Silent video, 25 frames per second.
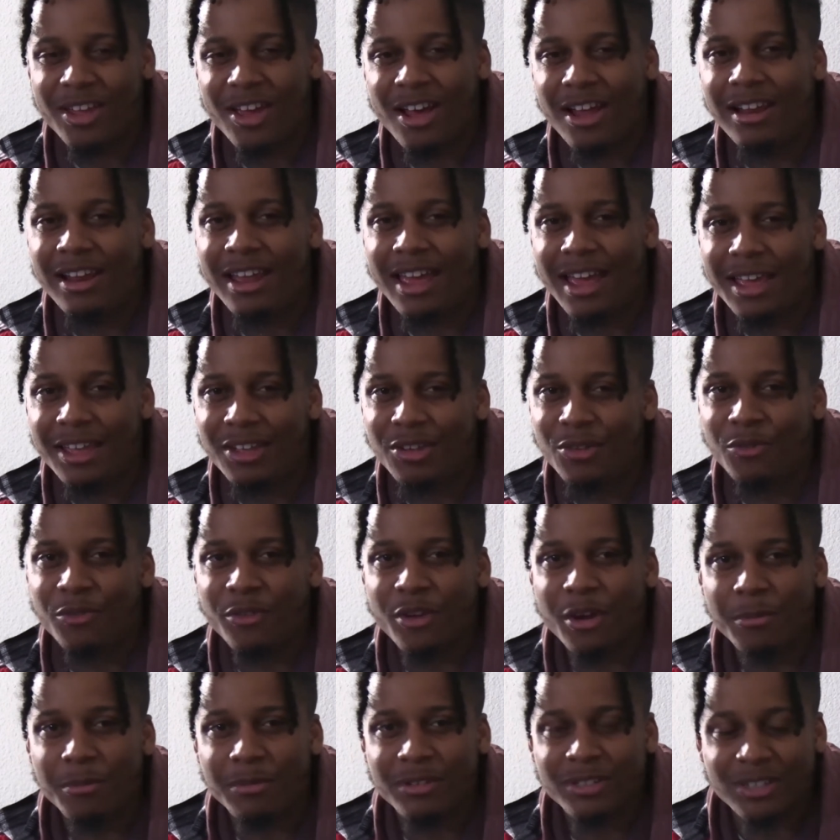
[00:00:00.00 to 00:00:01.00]
Y'all at you
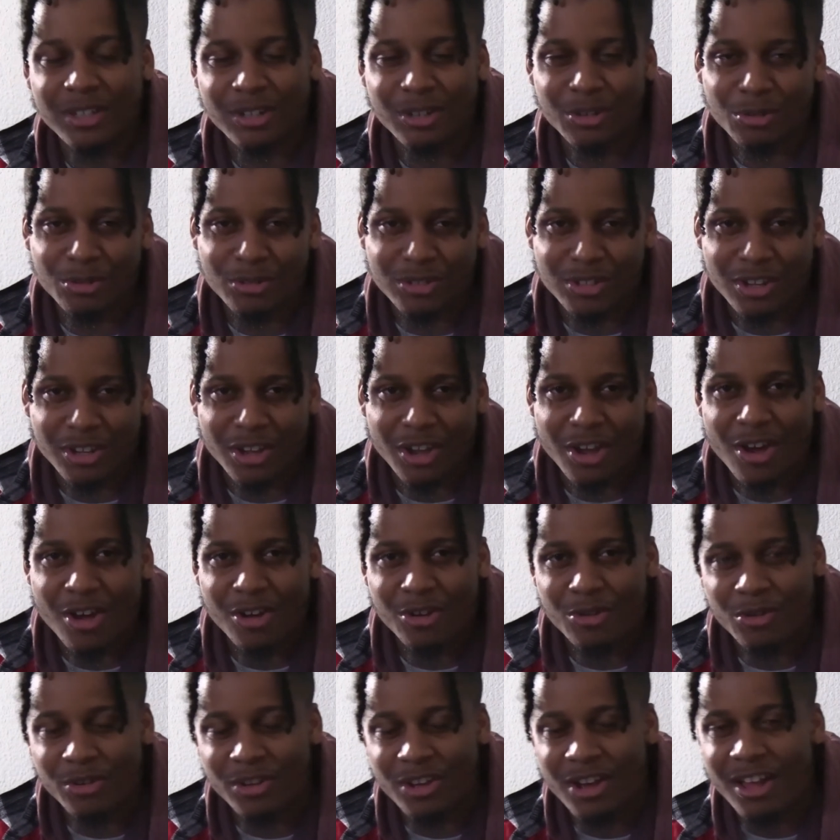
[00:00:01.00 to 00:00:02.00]
feel me? Salute to
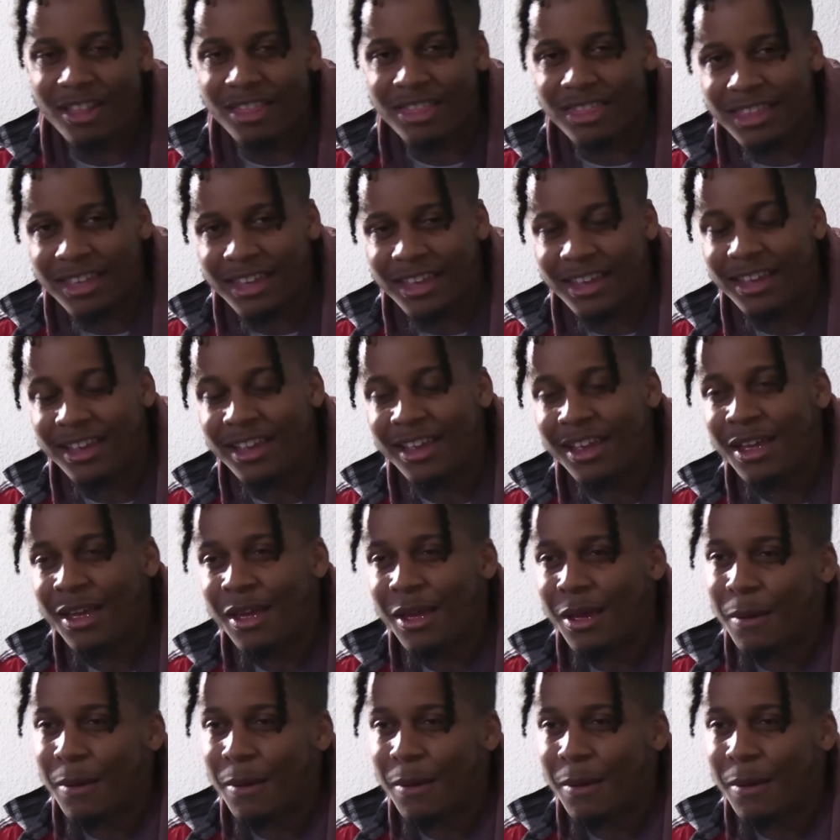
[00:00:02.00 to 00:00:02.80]
y'all doing y'all thing.